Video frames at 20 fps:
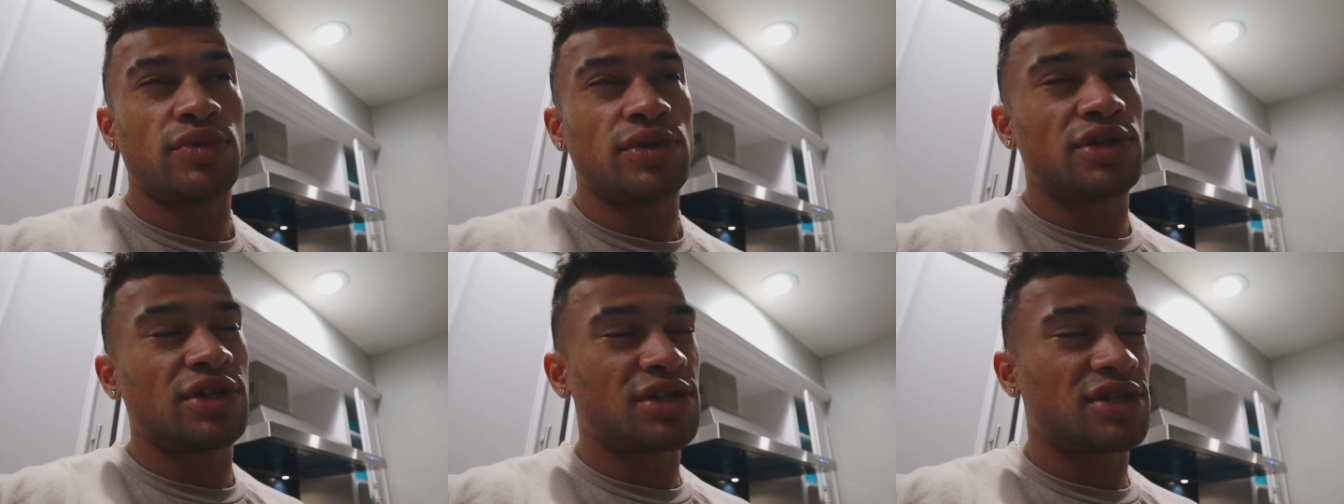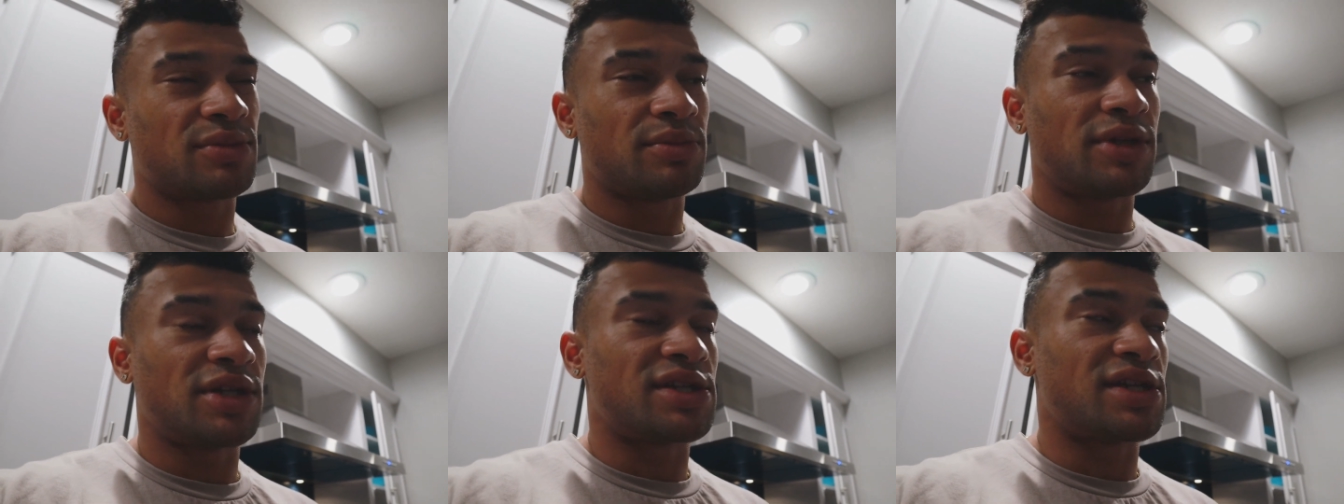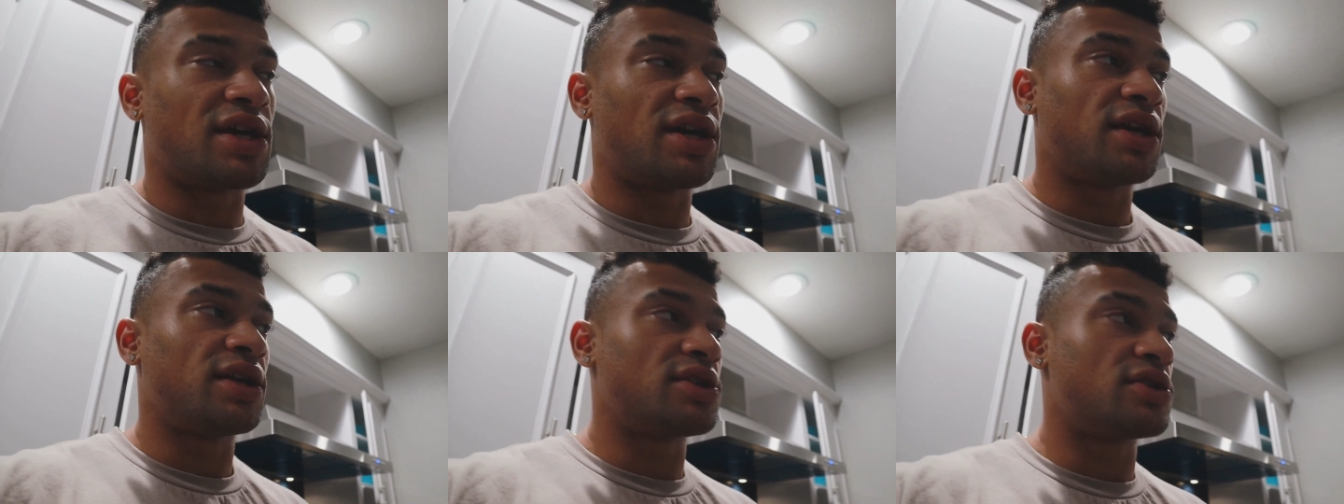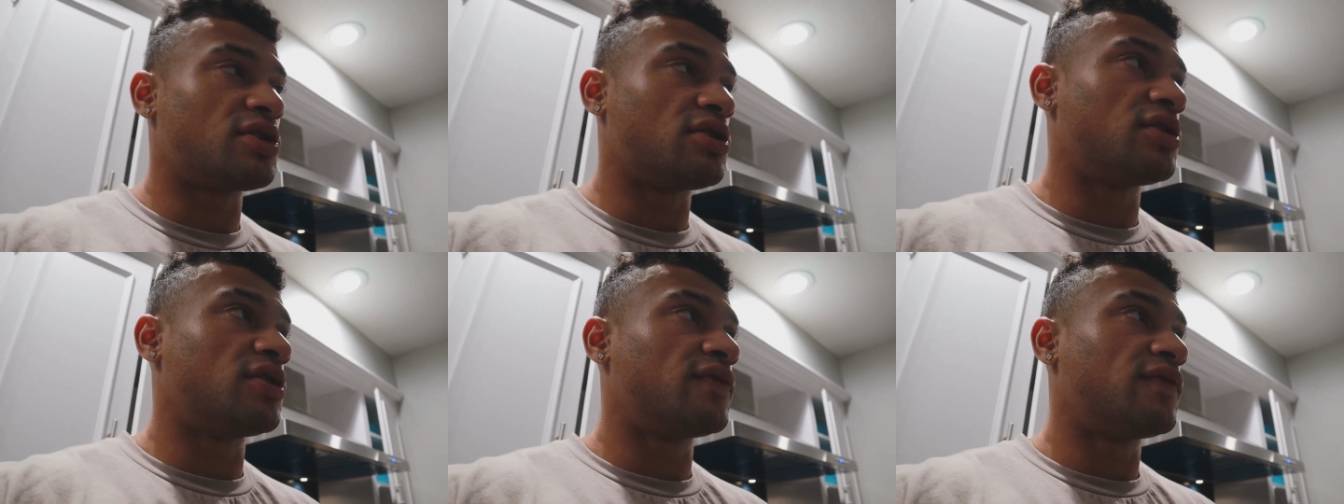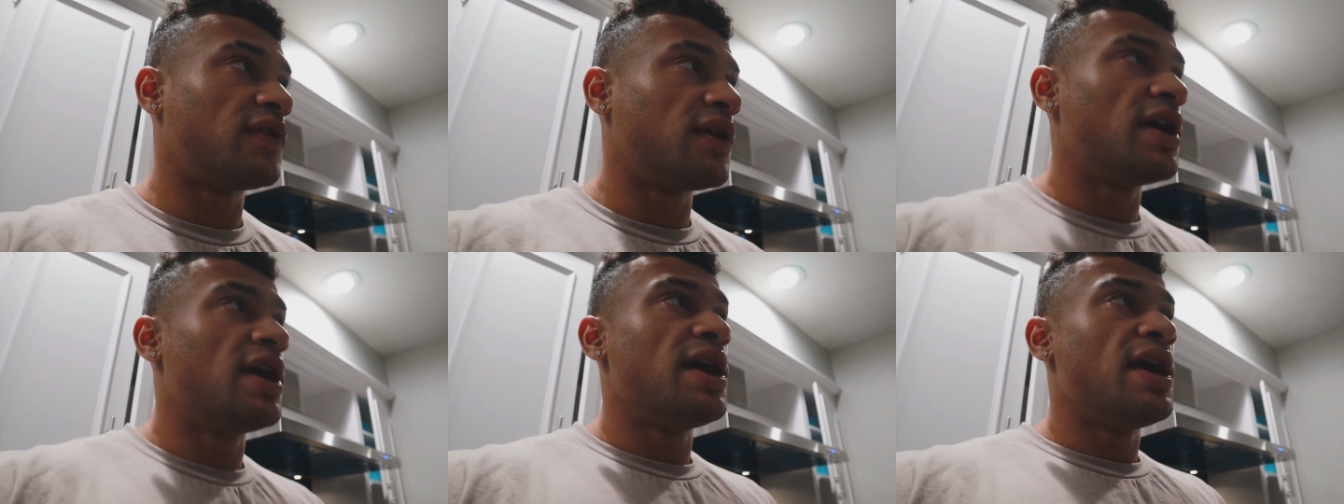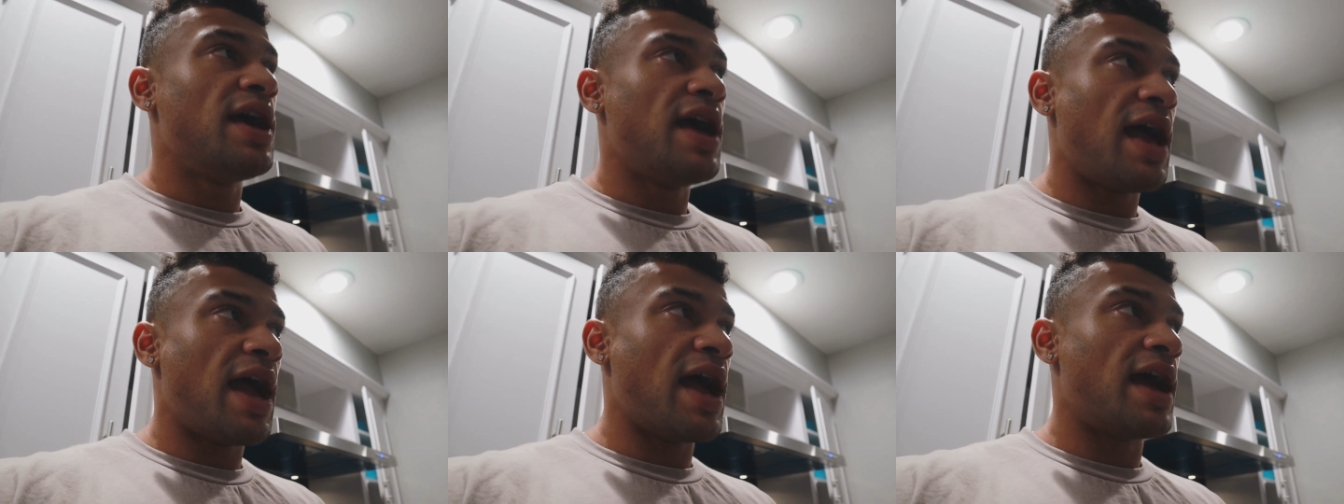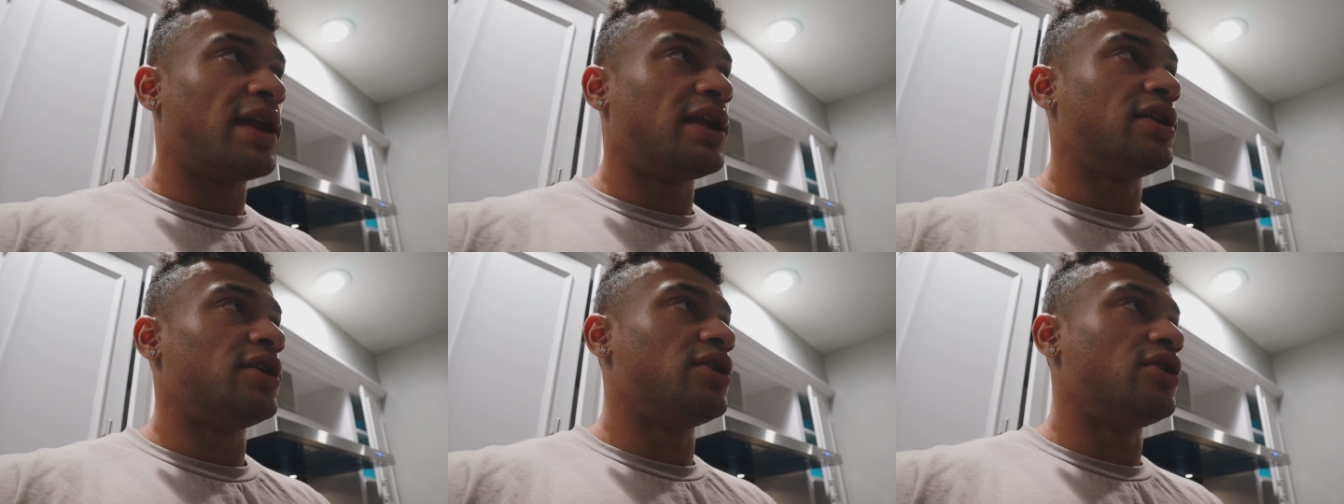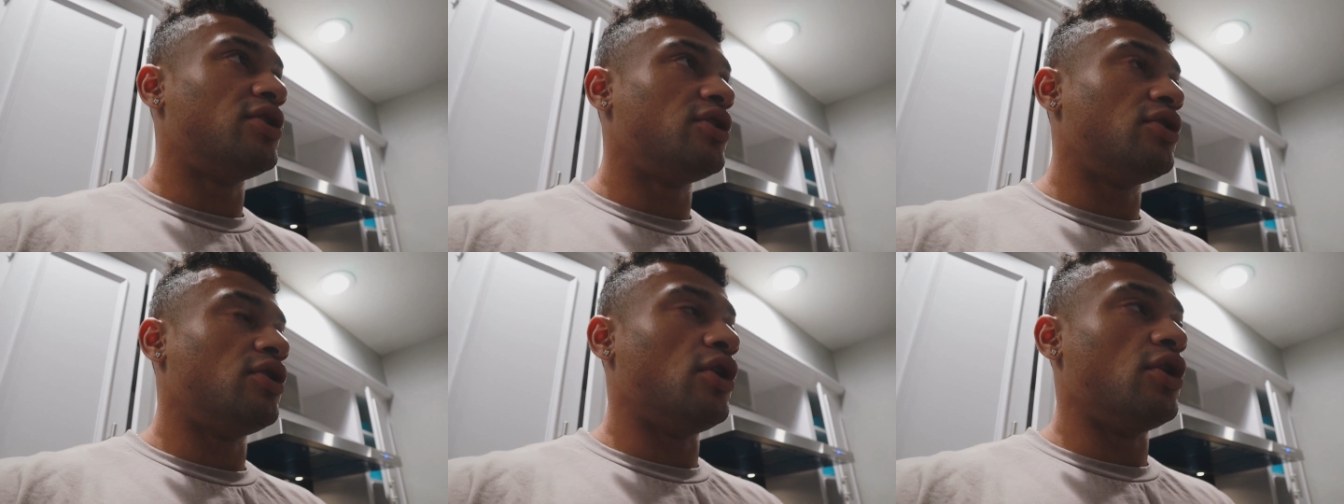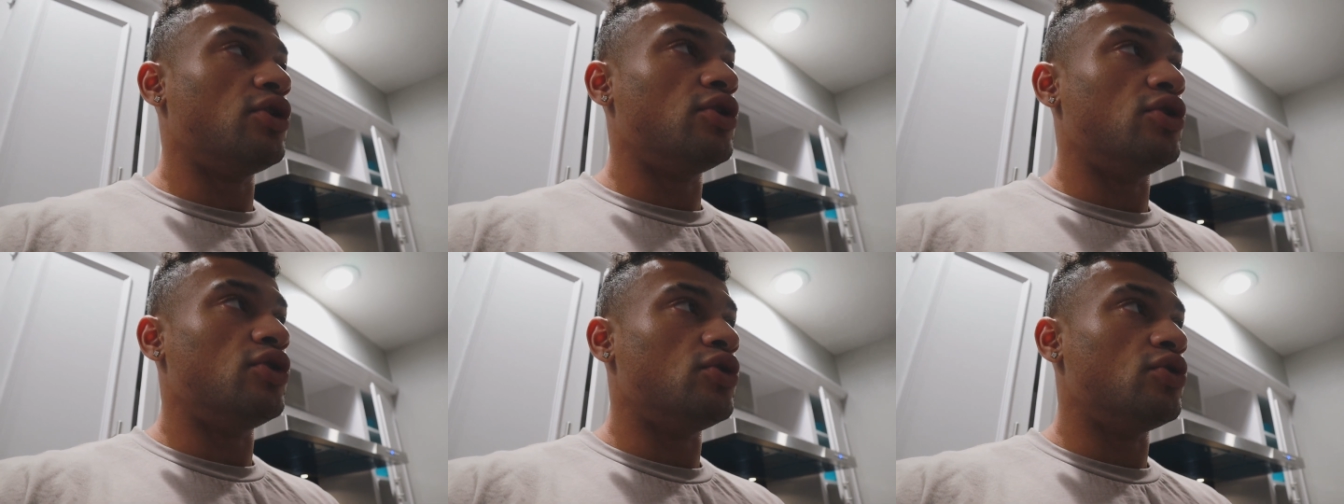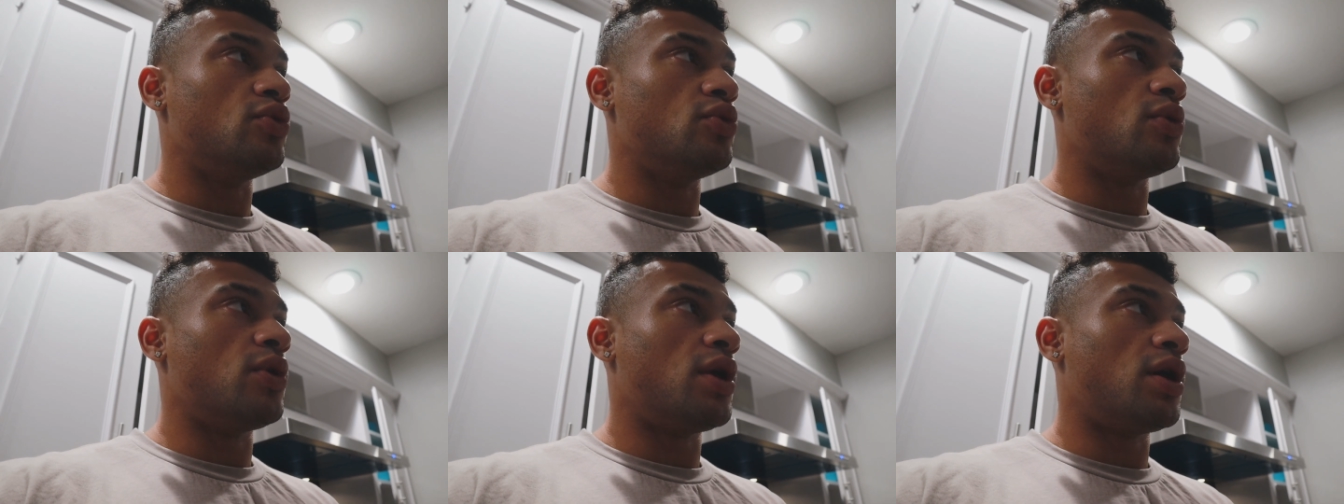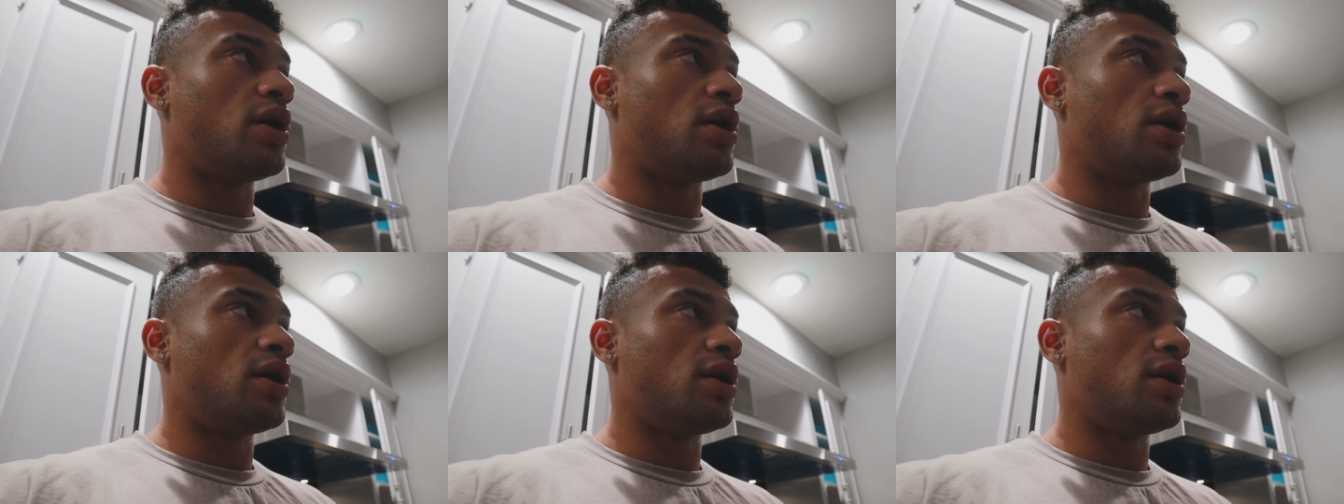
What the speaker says: We took some designs off, added a new